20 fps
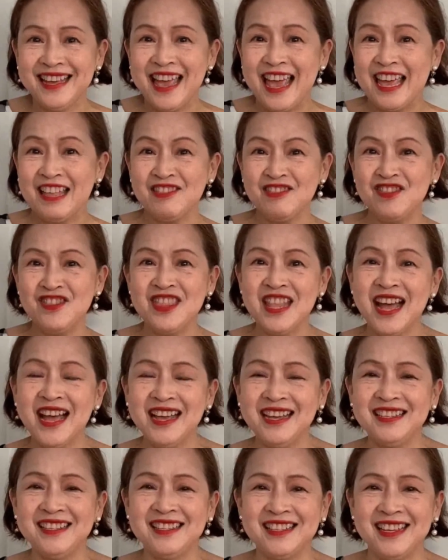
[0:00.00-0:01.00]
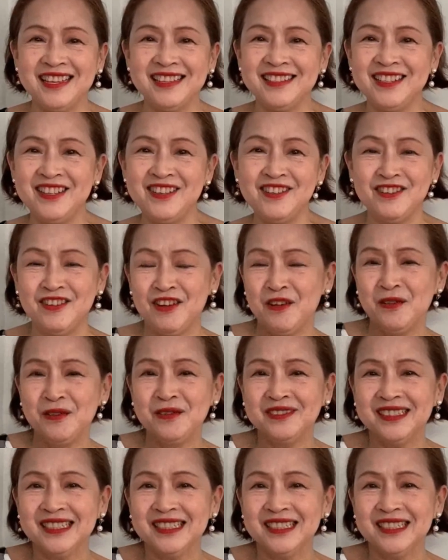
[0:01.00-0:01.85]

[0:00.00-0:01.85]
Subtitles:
and nice and, you know,